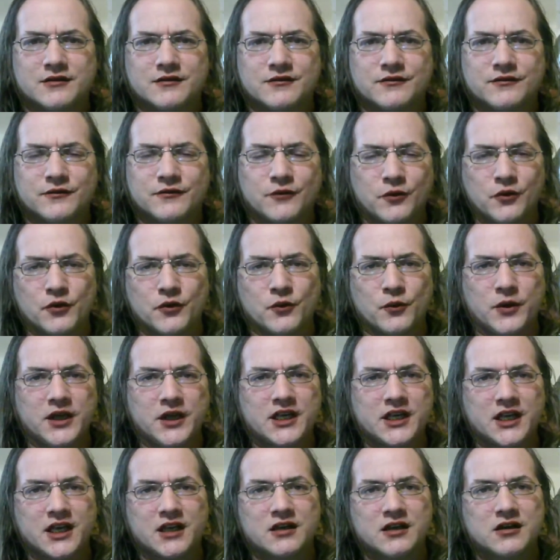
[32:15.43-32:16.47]
for the
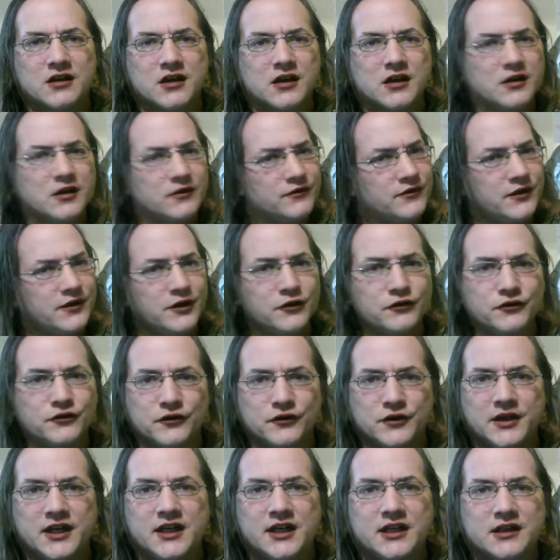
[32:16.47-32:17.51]
weekend, feel
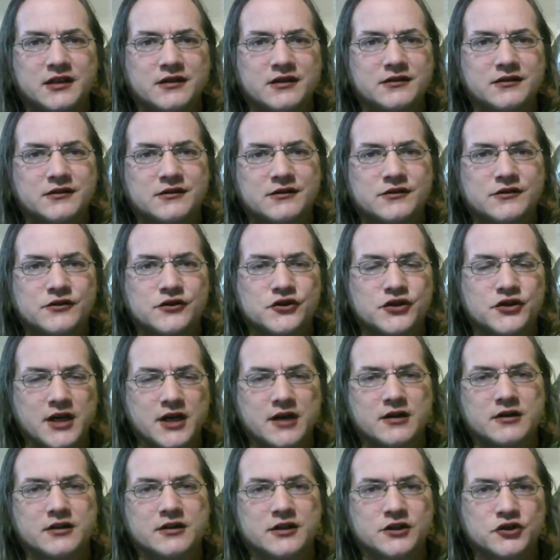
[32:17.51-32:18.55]
free to share
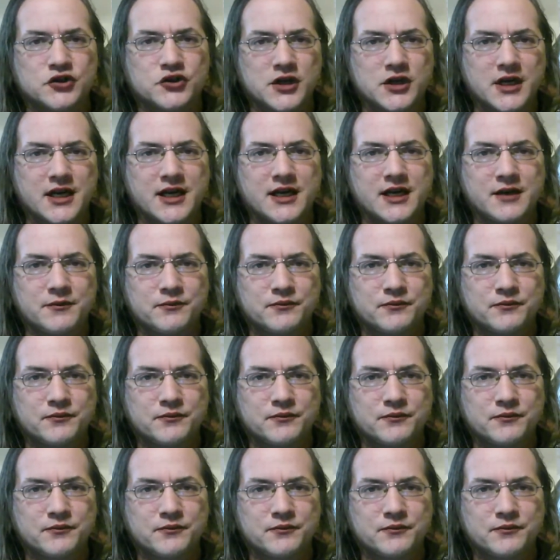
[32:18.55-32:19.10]
in the chat.